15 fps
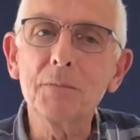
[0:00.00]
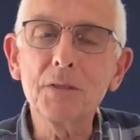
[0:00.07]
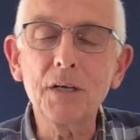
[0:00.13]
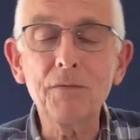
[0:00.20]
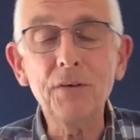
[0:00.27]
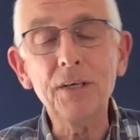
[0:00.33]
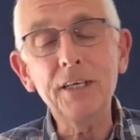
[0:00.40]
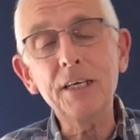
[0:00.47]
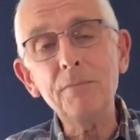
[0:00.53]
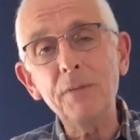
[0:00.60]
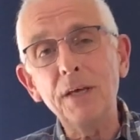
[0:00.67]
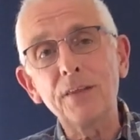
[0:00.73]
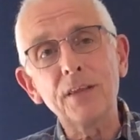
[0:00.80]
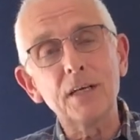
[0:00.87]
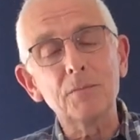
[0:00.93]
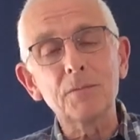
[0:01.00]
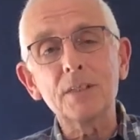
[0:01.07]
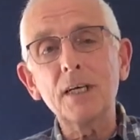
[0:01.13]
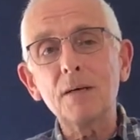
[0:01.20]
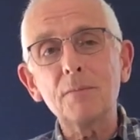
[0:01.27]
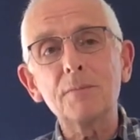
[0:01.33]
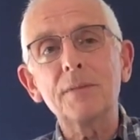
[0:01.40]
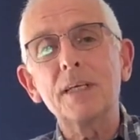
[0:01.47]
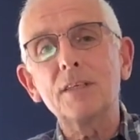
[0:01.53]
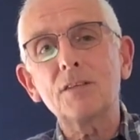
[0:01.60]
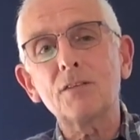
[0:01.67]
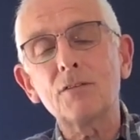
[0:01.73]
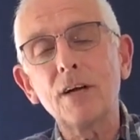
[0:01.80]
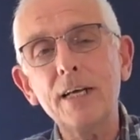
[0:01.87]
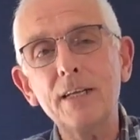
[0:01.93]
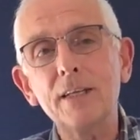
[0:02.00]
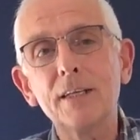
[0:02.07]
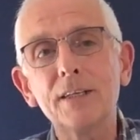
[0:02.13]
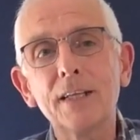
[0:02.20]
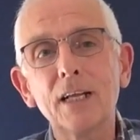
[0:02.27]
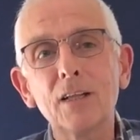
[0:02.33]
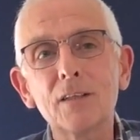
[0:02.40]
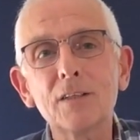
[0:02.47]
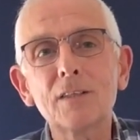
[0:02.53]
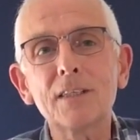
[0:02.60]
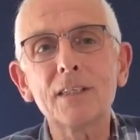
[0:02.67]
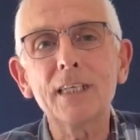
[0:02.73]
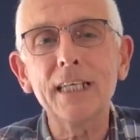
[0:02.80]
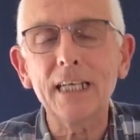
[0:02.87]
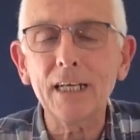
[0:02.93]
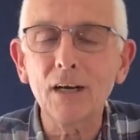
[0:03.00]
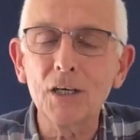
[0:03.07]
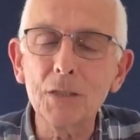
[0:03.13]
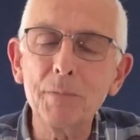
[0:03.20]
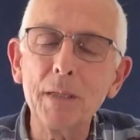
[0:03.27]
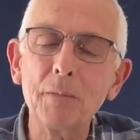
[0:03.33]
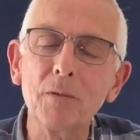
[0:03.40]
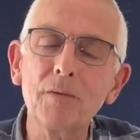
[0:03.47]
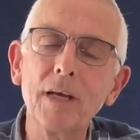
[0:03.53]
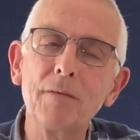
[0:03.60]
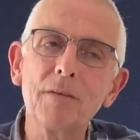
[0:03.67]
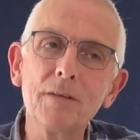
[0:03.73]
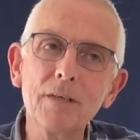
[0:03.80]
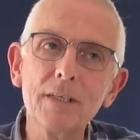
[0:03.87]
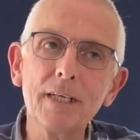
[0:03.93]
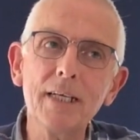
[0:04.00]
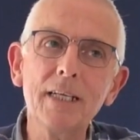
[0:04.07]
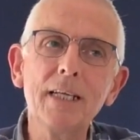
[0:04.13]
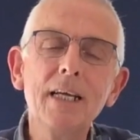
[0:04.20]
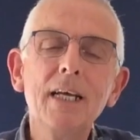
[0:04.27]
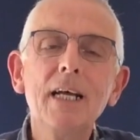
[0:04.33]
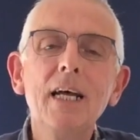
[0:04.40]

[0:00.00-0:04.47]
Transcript: So if you can give me a thumbs up, that's great, and that will encourage people to have a look at it.